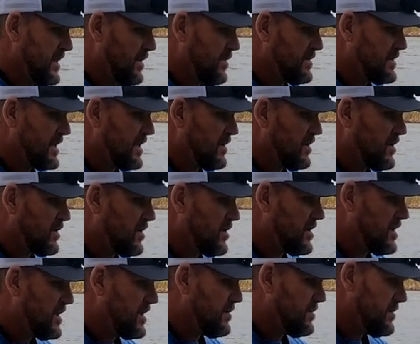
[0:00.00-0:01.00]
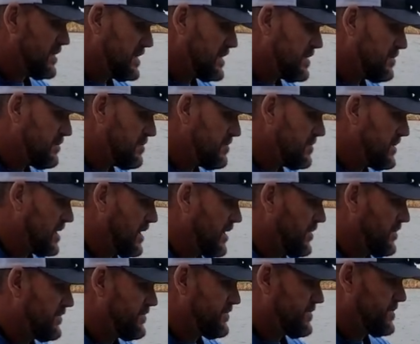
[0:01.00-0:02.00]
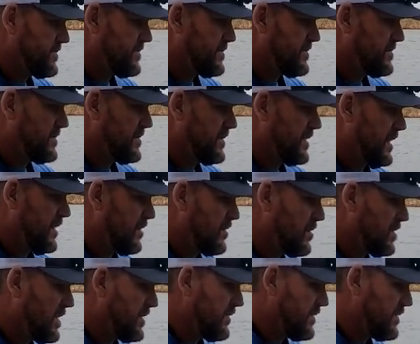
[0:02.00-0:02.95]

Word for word: know, it's a little early, it's, you know, a little early